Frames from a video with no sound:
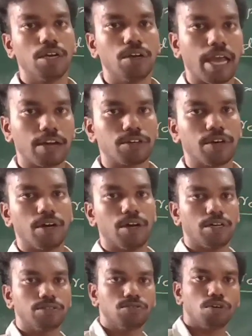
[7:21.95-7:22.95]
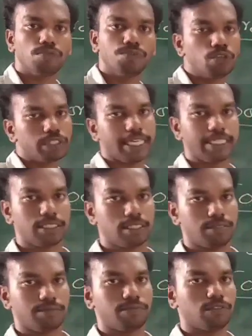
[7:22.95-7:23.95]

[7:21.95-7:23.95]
we have to know few things.